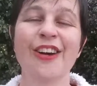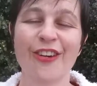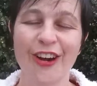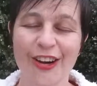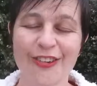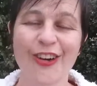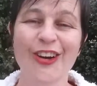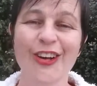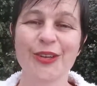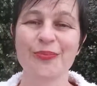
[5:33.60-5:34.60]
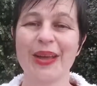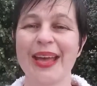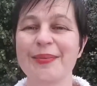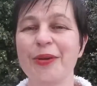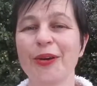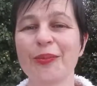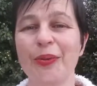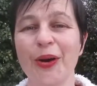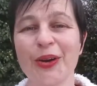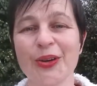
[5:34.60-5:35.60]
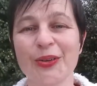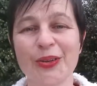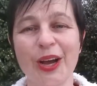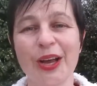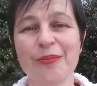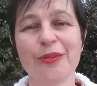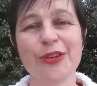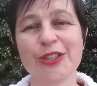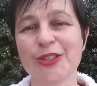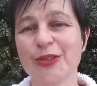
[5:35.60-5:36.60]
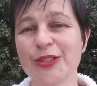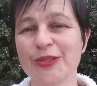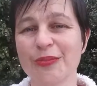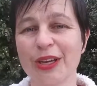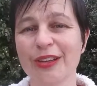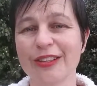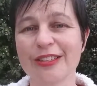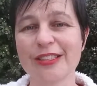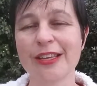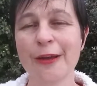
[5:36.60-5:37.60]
Right and wrong, good and bad, pod and poc, all nine, boys, shorts and beyonds.